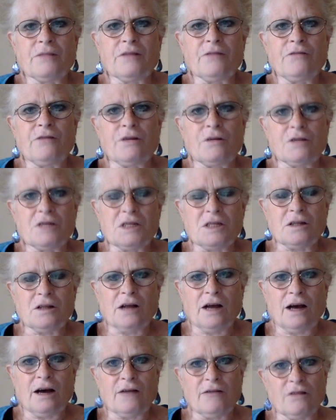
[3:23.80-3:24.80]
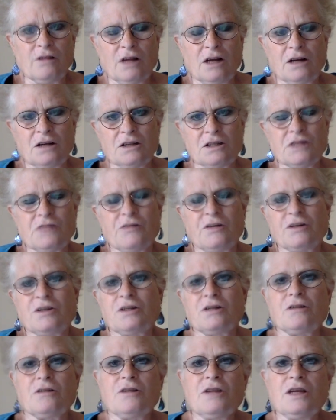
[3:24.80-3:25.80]
folks still have a lot of
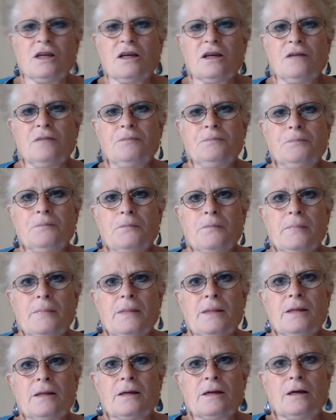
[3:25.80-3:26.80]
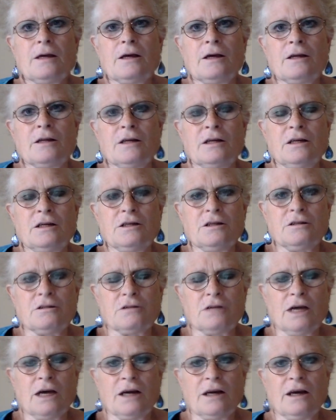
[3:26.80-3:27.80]
dysfunctional thinking, and they need to
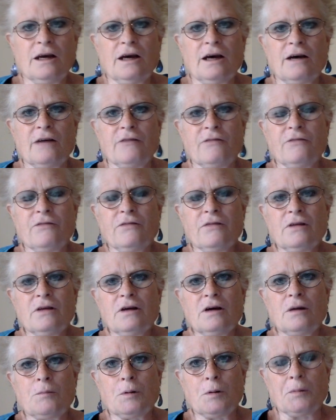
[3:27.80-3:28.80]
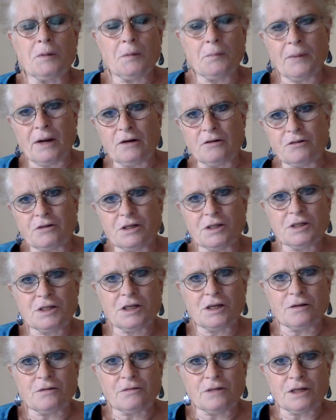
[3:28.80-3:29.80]
learn how to have appropriate boundaries.
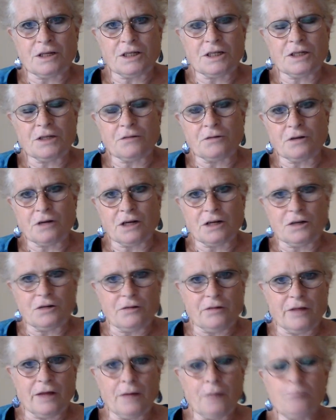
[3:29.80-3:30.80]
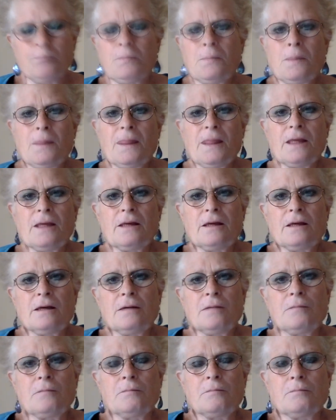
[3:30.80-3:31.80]
So that's the work I do with them.
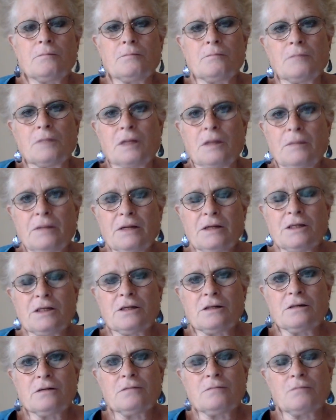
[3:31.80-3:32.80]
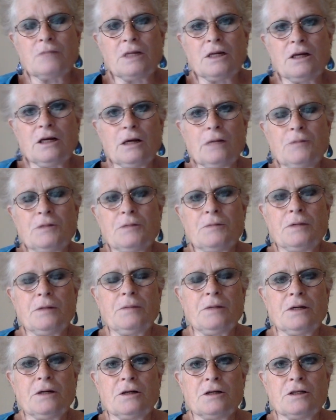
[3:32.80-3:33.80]
Bulimics, many came to me
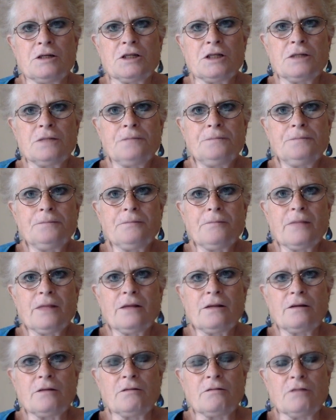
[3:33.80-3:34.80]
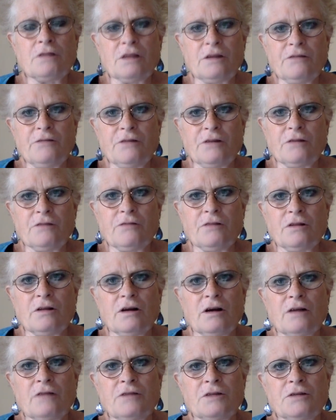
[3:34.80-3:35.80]
because they were really fearful
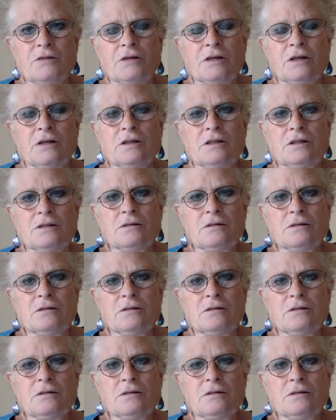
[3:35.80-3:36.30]
of doing